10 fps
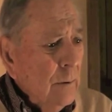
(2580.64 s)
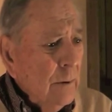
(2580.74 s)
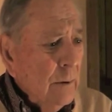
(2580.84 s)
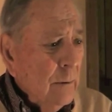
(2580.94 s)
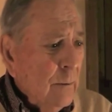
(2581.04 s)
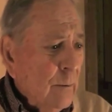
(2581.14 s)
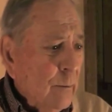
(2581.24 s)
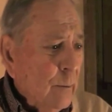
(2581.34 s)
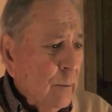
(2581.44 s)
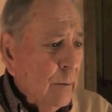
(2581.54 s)
the
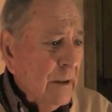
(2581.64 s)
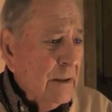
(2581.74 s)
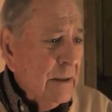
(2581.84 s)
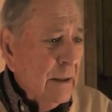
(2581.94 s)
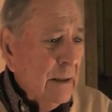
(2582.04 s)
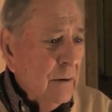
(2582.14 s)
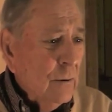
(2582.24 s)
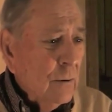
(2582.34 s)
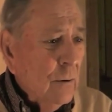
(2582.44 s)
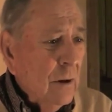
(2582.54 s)
place that I
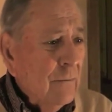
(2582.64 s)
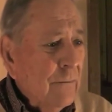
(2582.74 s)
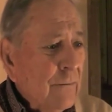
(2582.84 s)
took off.